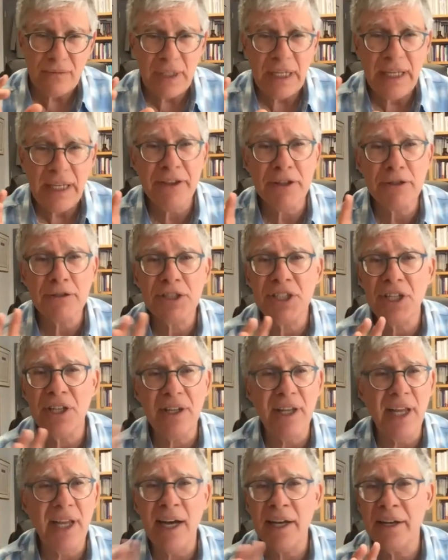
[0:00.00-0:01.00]
there's a
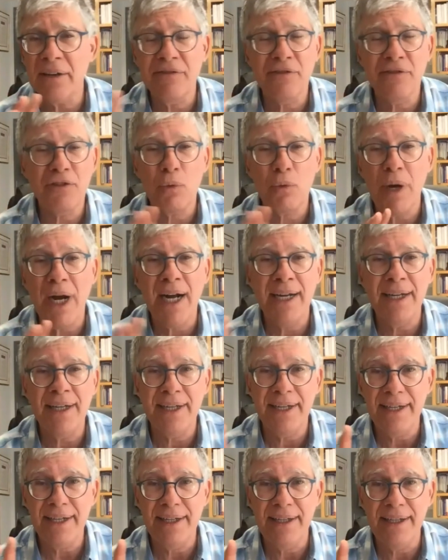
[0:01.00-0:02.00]
lot of
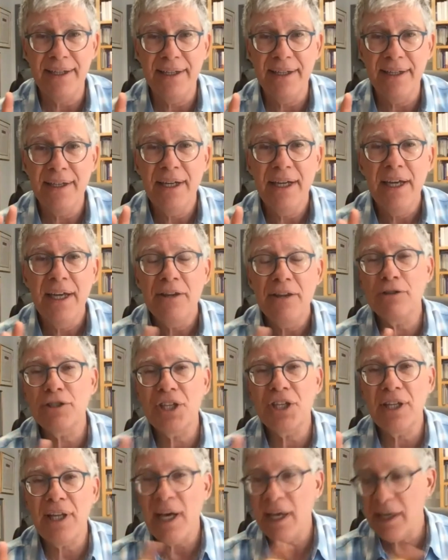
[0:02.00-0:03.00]
variety. There's a
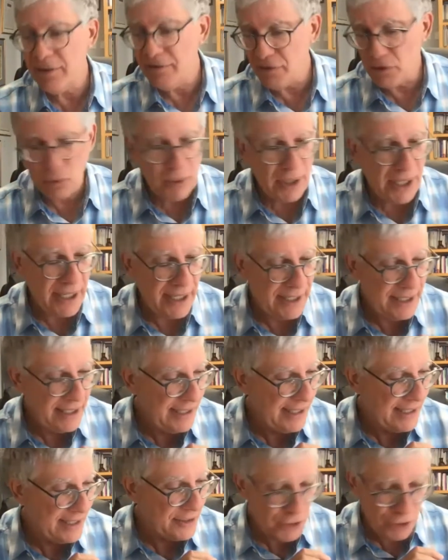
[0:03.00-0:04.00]
lot of variety
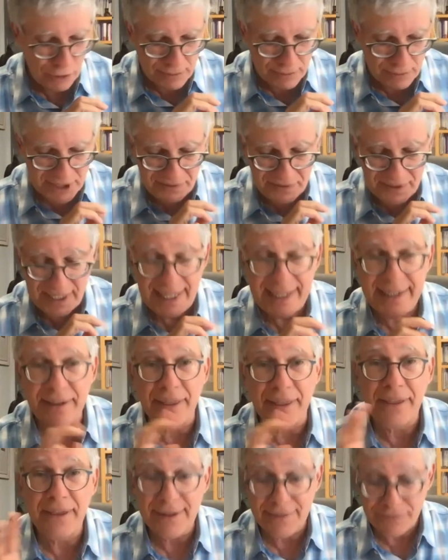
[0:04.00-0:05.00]
in terms of
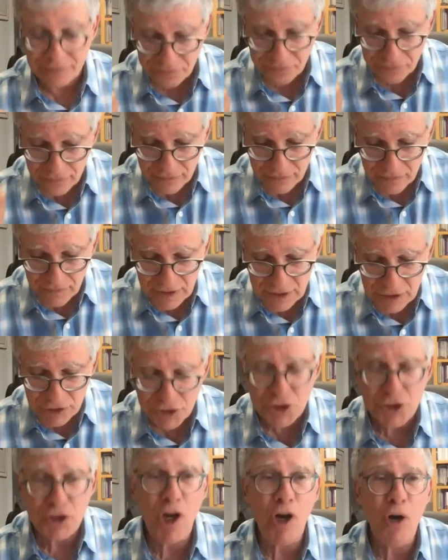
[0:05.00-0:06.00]
length.
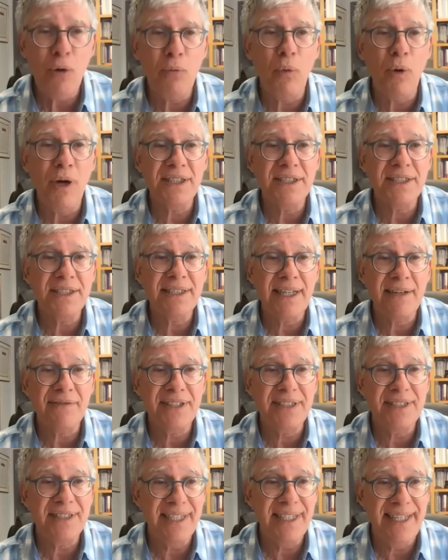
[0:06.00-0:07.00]
Psalm
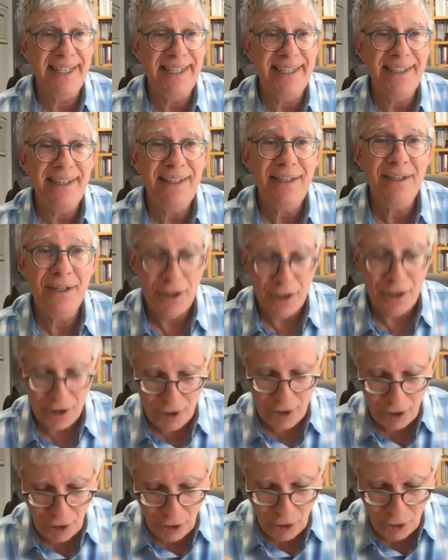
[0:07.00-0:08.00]
117,
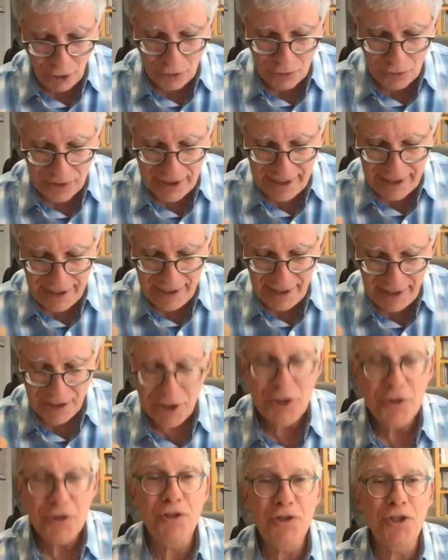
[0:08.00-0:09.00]
only
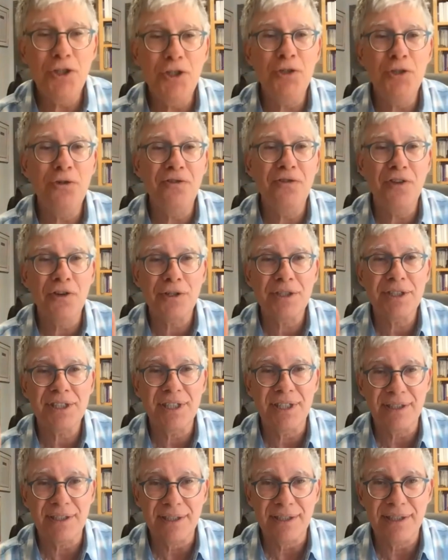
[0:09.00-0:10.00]
2
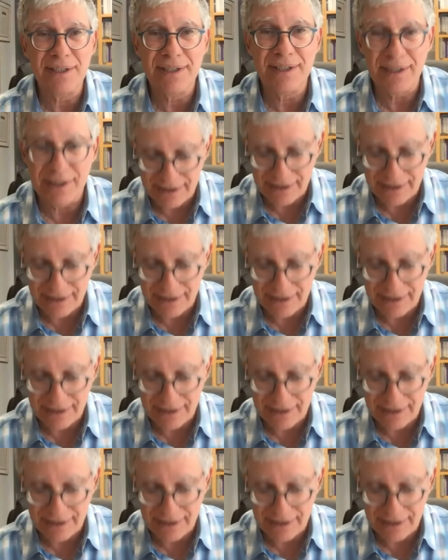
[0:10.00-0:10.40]
verses.